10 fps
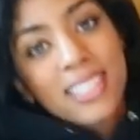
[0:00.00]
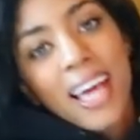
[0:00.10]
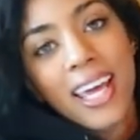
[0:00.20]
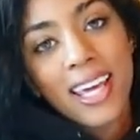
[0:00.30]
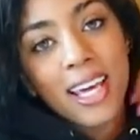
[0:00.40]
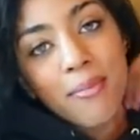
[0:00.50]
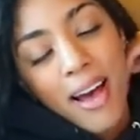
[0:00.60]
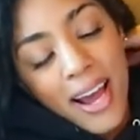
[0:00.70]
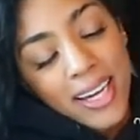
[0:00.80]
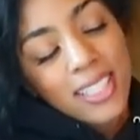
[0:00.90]
taking
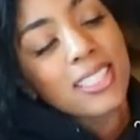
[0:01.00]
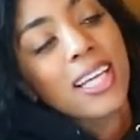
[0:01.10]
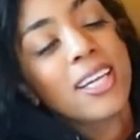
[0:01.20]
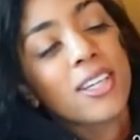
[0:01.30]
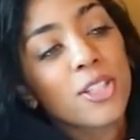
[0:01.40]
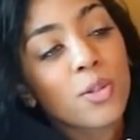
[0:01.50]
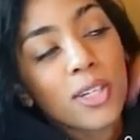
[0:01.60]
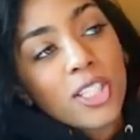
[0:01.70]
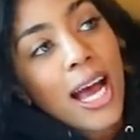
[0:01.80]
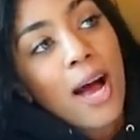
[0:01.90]
my Nintendo
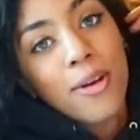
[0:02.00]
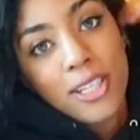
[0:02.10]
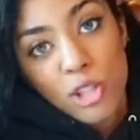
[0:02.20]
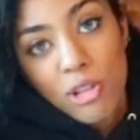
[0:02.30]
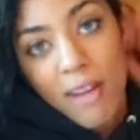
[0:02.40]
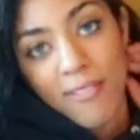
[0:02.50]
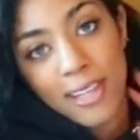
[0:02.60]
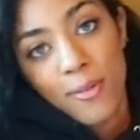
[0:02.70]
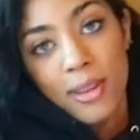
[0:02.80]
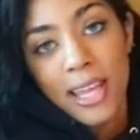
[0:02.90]
Switch out and
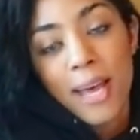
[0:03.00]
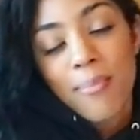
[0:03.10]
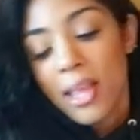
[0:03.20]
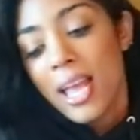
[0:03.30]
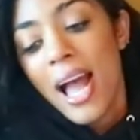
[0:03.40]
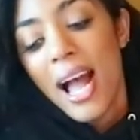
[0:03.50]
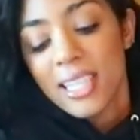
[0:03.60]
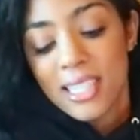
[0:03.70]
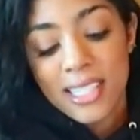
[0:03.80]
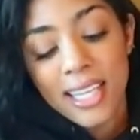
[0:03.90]
traveling with it
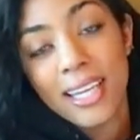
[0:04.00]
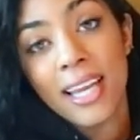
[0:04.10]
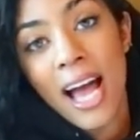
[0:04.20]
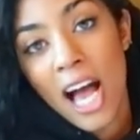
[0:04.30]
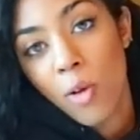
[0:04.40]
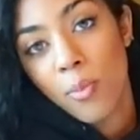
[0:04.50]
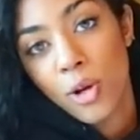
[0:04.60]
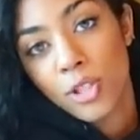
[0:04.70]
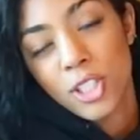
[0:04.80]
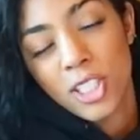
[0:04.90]
and seeing how
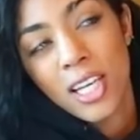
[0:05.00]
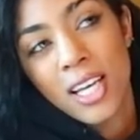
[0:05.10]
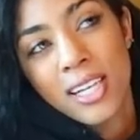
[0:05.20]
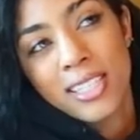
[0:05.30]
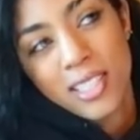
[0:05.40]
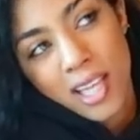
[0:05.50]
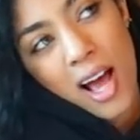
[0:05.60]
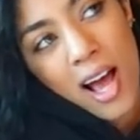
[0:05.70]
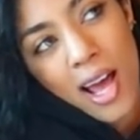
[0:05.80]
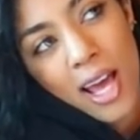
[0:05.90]
much
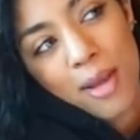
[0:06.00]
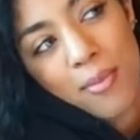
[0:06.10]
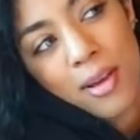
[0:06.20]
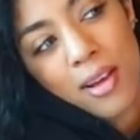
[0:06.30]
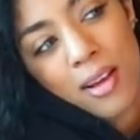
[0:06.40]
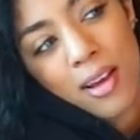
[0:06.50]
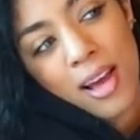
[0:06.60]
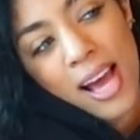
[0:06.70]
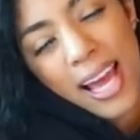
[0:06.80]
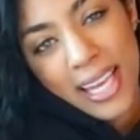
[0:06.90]
time
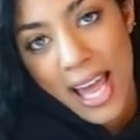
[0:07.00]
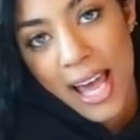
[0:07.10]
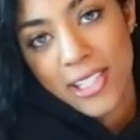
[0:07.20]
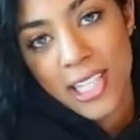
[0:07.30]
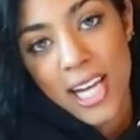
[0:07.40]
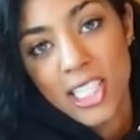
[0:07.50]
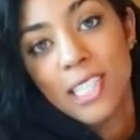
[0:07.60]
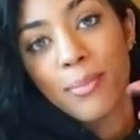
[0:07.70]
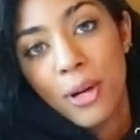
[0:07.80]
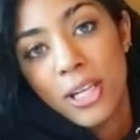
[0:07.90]
I get to
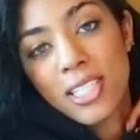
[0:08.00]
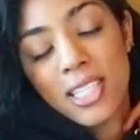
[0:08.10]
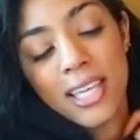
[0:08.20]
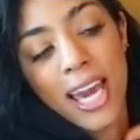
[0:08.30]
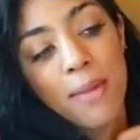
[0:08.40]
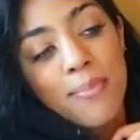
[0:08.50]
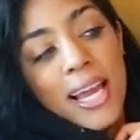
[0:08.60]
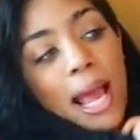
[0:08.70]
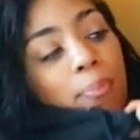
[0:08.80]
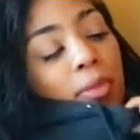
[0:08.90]
actually put into the
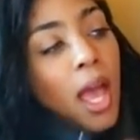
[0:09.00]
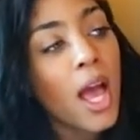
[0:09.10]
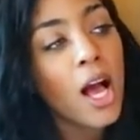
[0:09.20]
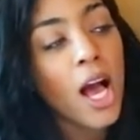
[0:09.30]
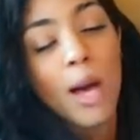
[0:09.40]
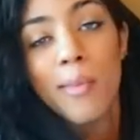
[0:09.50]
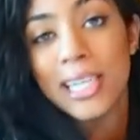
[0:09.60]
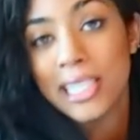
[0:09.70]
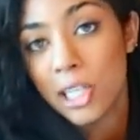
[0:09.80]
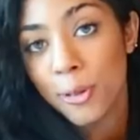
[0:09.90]
gameplay. Um,
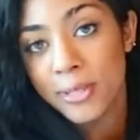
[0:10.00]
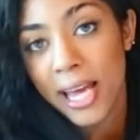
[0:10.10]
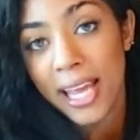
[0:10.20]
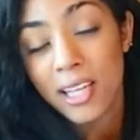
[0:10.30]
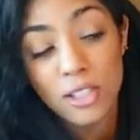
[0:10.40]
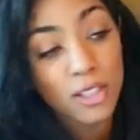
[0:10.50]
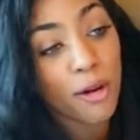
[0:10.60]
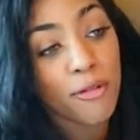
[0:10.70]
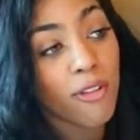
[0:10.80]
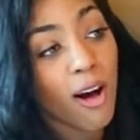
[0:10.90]
a little update,
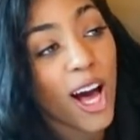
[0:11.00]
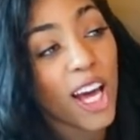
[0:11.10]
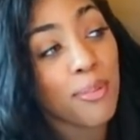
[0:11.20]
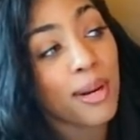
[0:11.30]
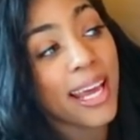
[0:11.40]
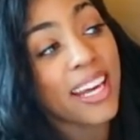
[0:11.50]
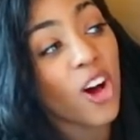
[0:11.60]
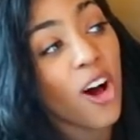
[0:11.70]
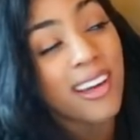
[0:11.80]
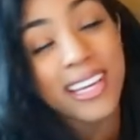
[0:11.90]
so far I've played
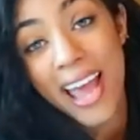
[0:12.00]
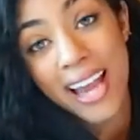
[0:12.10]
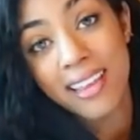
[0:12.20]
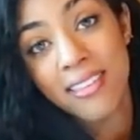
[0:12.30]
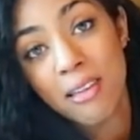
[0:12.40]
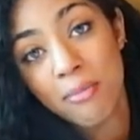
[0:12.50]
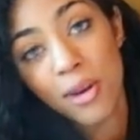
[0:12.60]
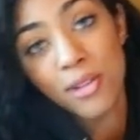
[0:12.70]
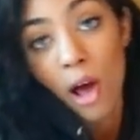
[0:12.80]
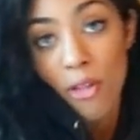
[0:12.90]
hardly anything
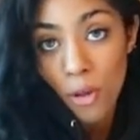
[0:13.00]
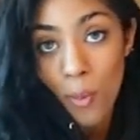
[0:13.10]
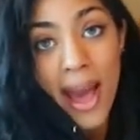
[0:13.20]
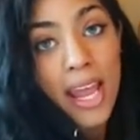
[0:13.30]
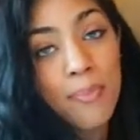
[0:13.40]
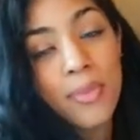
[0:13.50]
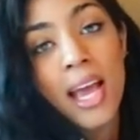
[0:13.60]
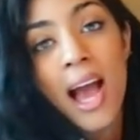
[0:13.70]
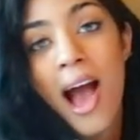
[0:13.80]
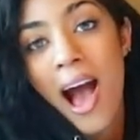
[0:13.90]
because on the way
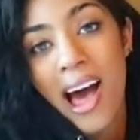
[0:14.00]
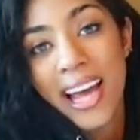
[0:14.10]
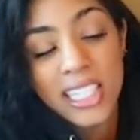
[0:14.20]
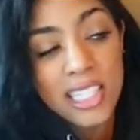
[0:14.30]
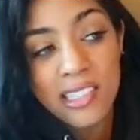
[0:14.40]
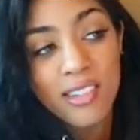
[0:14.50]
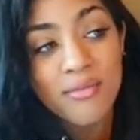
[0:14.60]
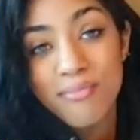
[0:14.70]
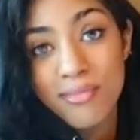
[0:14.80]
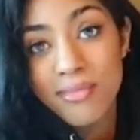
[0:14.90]
I
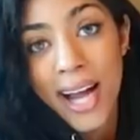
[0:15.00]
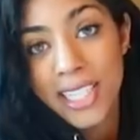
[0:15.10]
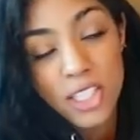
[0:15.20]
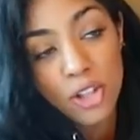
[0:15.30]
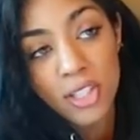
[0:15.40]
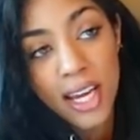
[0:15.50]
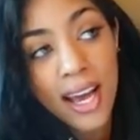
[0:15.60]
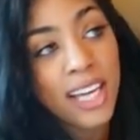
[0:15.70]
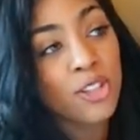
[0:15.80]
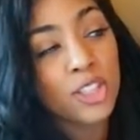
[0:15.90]
didn't I didn't touch it,
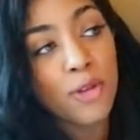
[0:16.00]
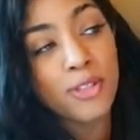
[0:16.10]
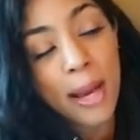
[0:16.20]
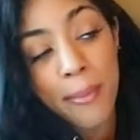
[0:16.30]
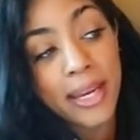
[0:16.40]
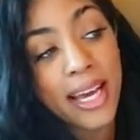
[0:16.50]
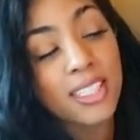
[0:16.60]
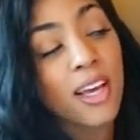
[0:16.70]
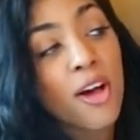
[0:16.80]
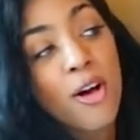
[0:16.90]
I touched it for 10
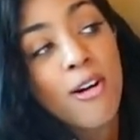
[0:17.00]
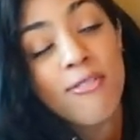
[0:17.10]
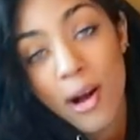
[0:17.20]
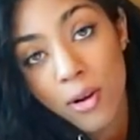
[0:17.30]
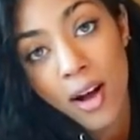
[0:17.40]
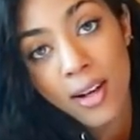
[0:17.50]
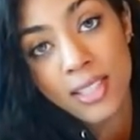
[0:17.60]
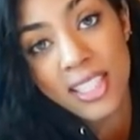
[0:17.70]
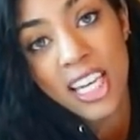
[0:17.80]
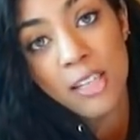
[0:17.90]
minutes, felt
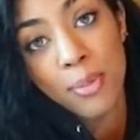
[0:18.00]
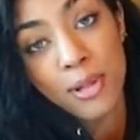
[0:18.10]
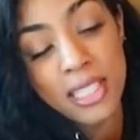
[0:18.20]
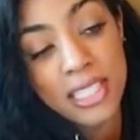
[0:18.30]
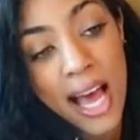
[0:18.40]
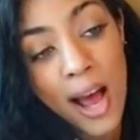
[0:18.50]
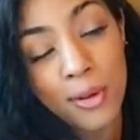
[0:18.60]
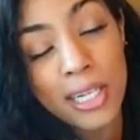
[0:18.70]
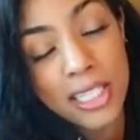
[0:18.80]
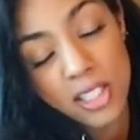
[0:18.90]
car sick, put it
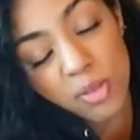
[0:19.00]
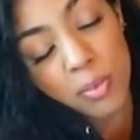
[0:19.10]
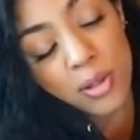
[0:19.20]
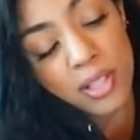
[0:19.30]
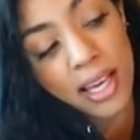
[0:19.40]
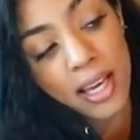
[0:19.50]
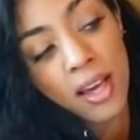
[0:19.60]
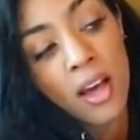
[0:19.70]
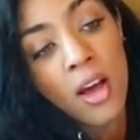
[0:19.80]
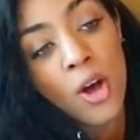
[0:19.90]
down, listened to music.
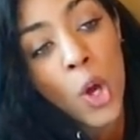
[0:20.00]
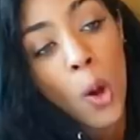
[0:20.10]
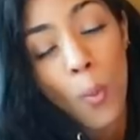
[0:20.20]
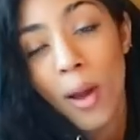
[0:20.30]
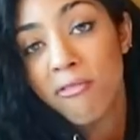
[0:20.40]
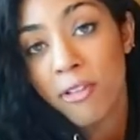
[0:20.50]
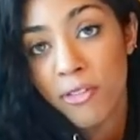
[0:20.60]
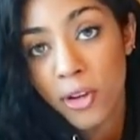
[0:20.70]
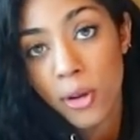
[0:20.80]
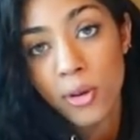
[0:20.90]
Went for
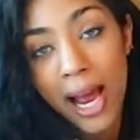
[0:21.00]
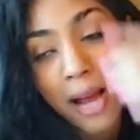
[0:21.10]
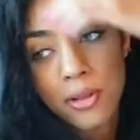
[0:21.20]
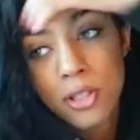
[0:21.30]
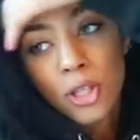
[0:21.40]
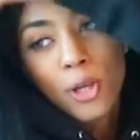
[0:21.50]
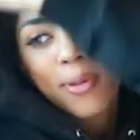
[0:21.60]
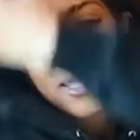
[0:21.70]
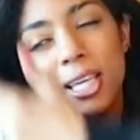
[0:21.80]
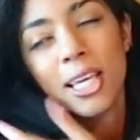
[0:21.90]
food, I was
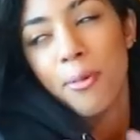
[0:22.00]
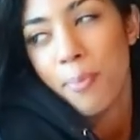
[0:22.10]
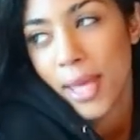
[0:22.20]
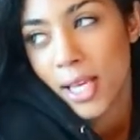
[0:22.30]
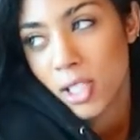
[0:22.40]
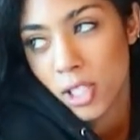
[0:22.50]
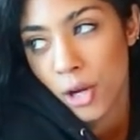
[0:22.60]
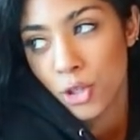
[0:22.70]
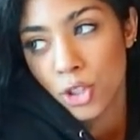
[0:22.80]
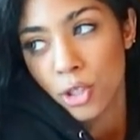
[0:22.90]
too busy being
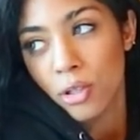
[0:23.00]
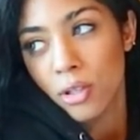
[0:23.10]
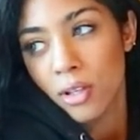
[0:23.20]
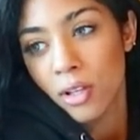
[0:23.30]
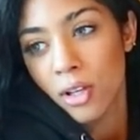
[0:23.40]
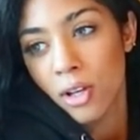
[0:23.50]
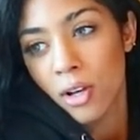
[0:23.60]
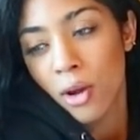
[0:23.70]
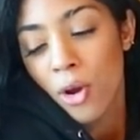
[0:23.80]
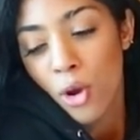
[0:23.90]
social
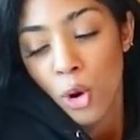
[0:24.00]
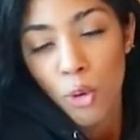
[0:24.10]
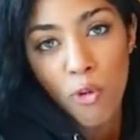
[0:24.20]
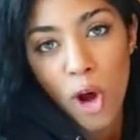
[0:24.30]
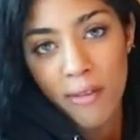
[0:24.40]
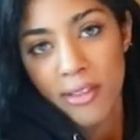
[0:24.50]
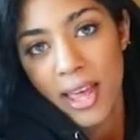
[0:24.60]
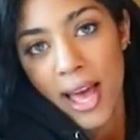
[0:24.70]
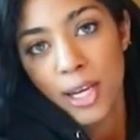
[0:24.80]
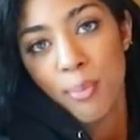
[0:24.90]
rather
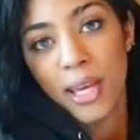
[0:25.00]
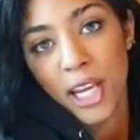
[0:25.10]
than